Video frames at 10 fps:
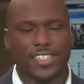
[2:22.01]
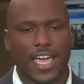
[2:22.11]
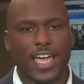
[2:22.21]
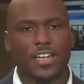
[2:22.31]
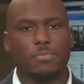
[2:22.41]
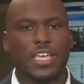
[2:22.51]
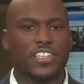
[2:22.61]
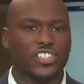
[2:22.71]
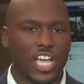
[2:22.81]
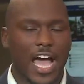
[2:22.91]
to Hanna being
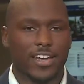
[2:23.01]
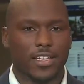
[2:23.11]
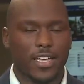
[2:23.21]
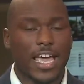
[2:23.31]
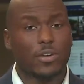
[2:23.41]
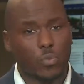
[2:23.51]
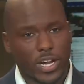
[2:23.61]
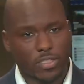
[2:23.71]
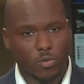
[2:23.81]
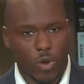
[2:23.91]
shot and where
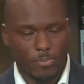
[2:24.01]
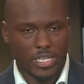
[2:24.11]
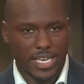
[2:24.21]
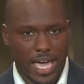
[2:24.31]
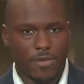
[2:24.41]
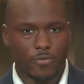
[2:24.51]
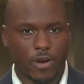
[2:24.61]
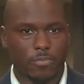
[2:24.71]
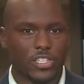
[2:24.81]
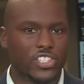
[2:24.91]
the weapon came
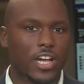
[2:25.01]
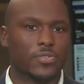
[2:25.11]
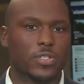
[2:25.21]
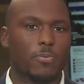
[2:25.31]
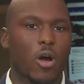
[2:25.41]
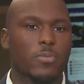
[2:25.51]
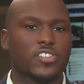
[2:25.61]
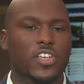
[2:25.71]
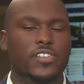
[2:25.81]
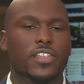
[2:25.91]
from. The sheriff's department
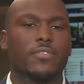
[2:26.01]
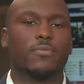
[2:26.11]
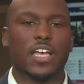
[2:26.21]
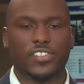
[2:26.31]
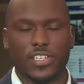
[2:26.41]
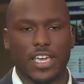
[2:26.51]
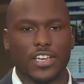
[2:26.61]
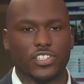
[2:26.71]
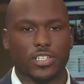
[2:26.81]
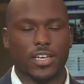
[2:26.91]
says the
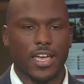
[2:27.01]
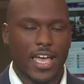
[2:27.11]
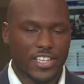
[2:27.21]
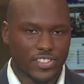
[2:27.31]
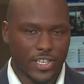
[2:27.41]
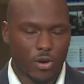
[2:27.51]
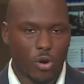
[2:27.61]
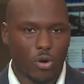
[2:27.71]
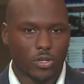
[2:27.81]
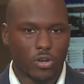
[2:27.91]
investigation is still
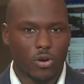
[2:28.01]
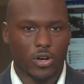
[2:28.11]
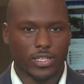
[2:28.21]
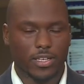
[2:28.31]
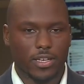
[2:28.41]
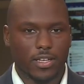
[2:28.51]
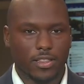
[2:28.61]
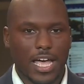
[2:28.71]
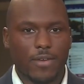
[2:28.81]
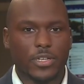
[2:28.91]
ongoing.
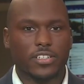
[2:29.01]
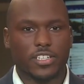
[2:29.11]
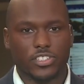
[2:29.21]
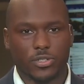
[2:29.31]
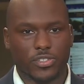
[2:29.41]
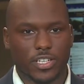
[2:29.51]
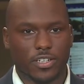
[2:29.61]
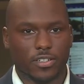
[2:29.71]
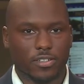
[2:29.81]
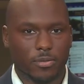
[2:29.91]
Live in the Digital Center,
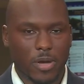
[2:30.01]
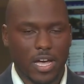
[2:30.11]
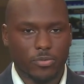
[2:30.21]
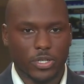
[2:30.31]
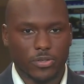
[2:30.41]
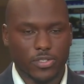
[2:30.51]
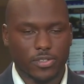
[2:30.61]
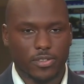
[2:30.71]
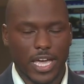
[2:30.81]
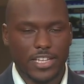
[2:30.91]
DeMond Reynolds,
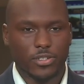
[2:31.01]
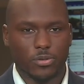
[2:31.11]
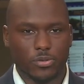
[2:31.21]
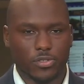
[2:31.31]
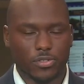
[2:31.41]
8 News.